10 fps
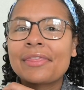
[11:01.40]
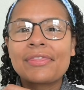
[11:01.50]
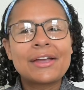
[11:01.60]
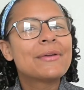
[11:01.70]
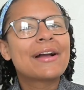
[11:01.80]

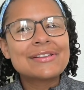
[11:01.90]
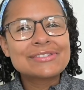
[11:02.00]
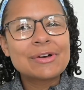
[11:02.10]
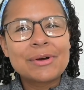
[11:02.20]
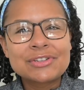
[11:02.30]
Thank you
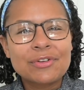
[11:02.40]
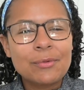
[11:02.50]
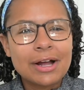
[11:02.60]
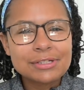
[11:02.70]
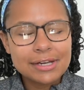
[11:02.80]
guys so much for
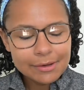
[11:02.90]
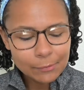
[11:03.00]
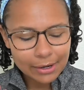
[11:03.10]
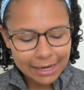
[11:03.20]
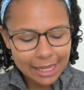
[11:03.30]
watching
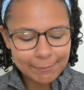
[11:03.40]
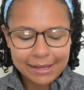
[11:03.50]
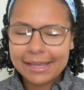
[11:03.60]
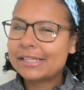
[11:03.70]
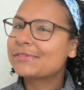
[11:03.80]
what I got
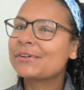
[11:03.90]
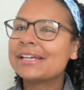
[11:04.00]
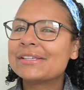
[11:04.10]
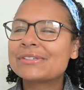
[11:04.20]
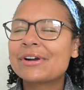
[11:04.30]
my kids for
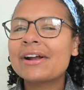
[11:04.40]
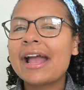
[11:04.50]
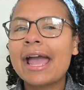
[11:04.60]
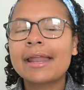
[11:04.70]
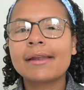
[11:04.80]
Easter.
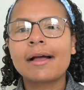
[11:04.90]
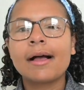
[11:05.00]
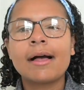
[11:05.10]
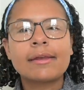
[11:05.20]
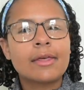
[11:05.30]
And
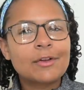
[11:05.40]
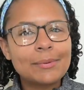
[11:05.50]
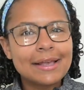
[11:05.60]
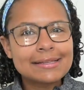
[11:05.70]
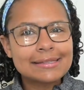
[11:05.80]
another
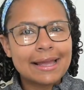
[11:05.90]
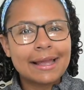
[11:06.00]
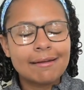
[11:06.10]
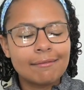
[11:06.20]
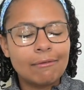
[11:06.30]

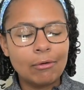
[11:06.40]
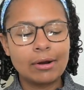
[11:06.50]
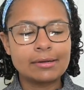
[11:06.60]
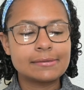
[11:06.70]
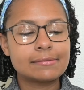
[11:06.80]
PSA
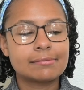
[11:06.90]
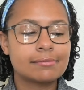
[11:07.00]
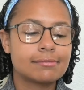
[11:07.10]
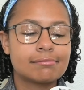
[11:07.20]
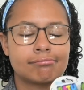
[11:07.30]
or
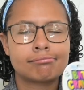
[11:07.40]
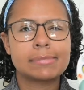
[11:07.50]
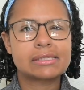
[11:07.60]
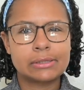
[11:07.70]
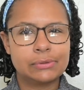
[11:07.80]

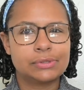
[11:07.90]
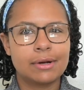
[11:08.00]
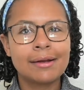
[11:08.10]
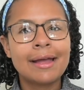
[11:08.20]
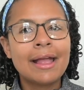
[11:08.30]

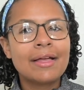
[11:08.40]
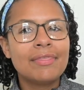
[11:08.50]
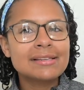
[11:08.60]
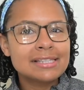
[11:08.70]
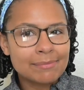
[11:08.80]
disclosure,
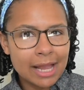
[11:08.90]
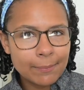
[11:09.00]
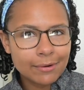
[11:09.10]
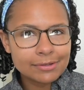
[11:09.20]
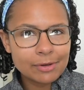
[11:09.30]
this is my
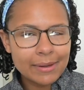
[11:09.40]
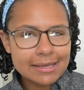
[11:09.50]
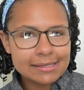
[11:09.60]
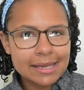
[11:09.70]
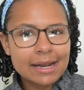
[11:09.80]
personal
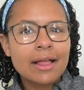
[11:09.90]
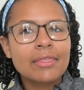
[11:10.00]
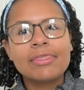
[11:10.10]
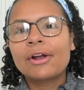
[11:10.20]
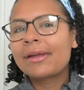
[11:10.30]
basket.
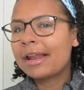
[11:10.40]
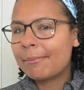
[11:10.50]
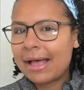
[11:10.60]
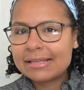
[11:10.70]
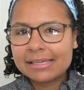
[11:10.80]
They're
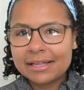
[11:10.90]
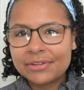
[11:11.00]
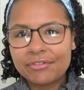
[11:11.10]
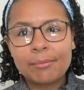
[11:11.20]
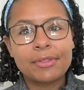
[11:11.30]
getting
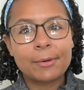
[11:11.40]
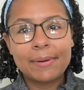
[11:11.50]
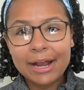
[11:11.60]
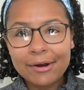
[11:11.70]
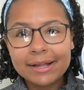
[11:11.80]
baskets from their
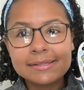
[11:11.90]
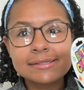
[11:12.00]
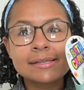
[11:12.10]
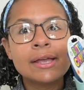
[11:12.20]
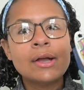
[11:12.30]

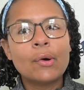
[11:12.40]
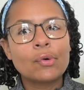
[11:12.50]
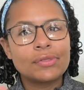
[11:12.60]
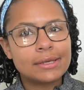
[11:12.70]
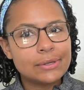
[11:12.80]
parents
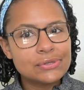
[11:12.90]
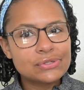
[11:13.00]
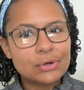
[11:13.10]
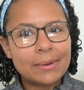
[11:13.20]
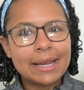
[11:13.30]
or the
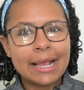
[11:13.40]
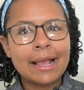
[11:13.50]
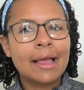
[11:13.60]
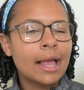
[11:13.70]
Easter bunny.